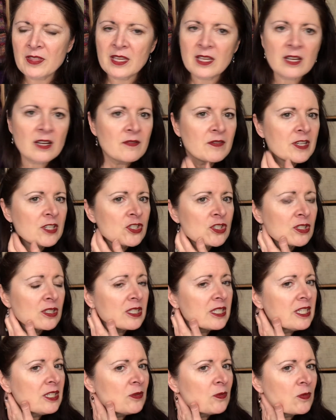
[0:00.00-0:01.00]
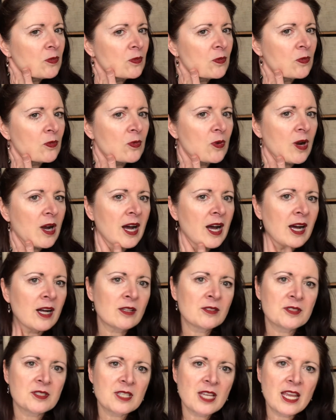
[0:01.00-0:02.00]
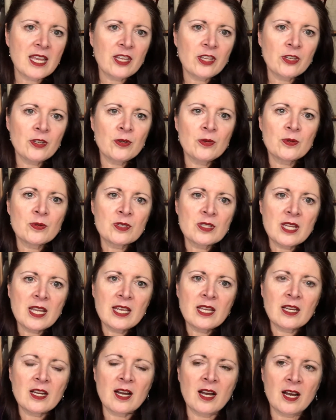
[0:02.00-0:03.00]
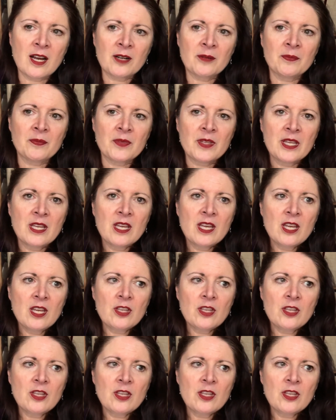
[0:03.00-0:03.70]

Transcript: I think eventually I'll take you take um,